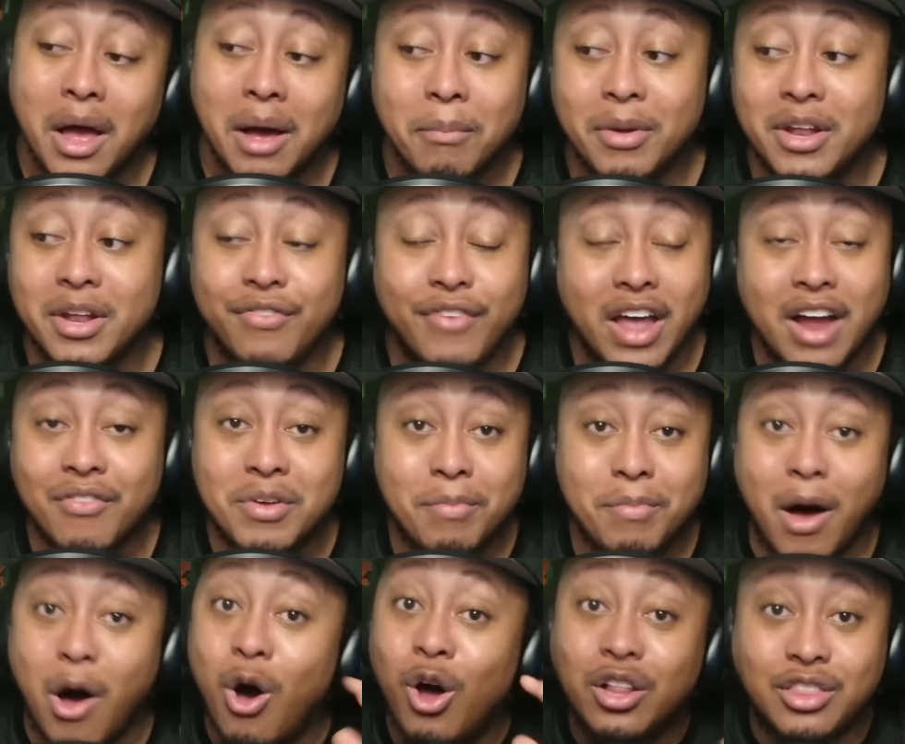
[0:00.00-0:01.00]
But if every
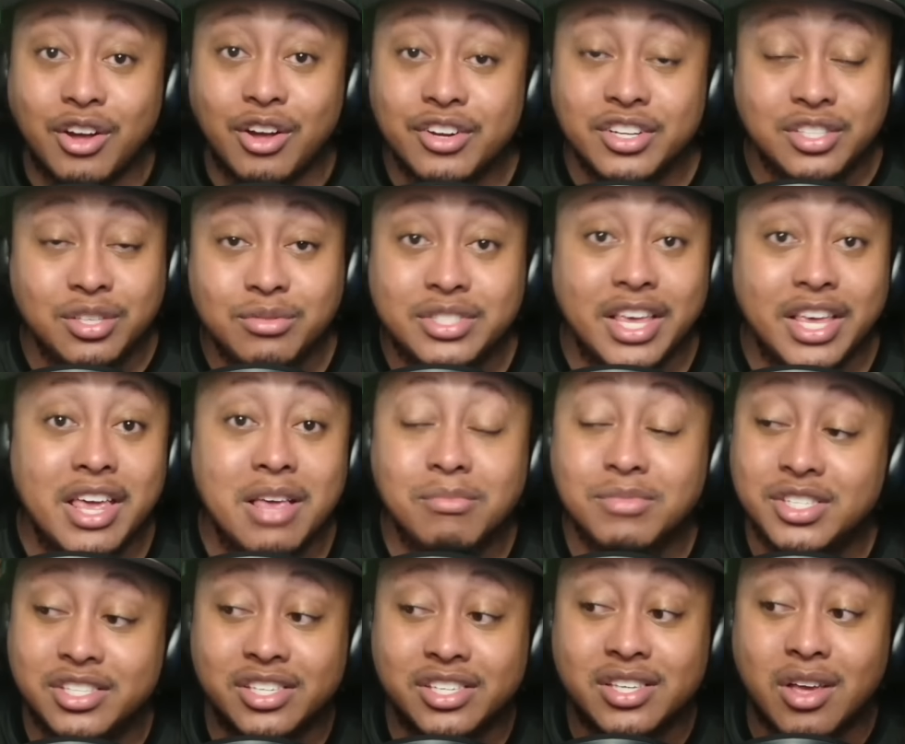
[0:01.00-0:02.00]
all 32
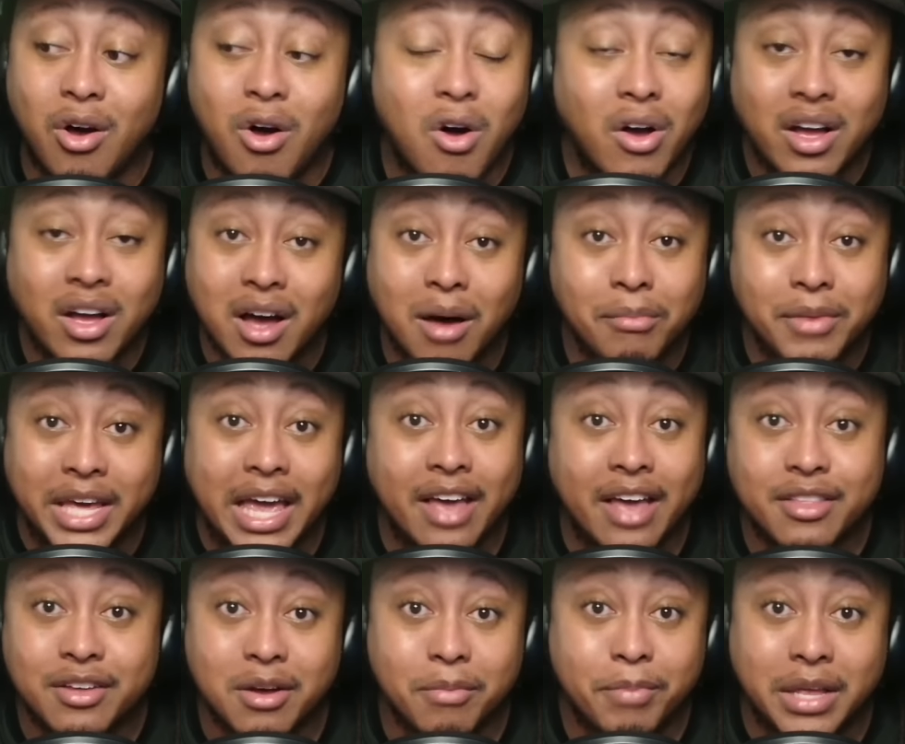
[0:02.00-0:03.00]
teams just all come
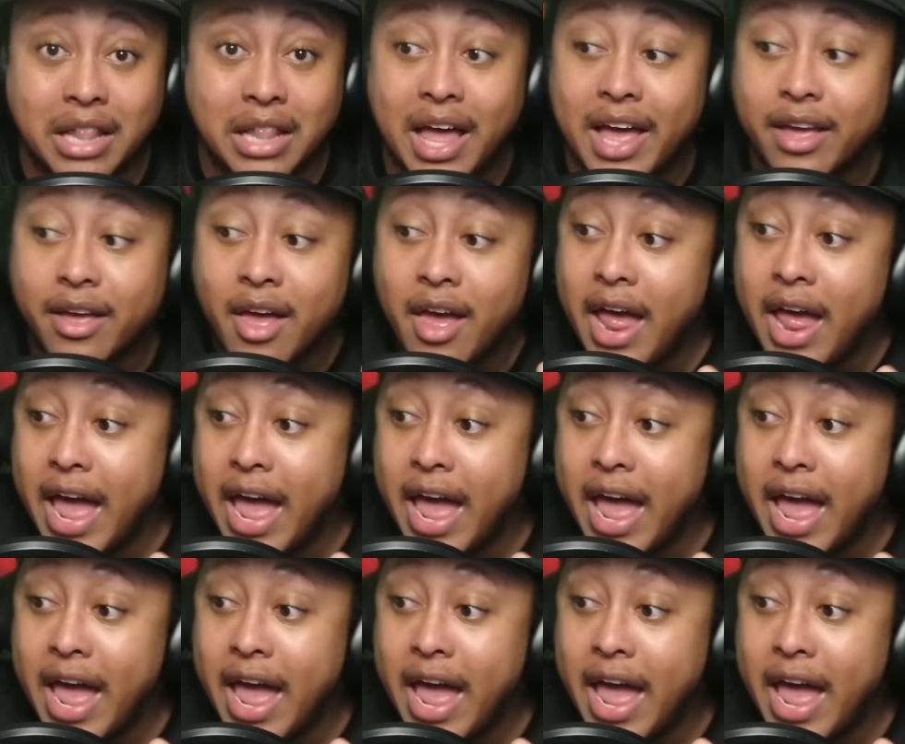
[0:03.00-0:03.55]
together and be like,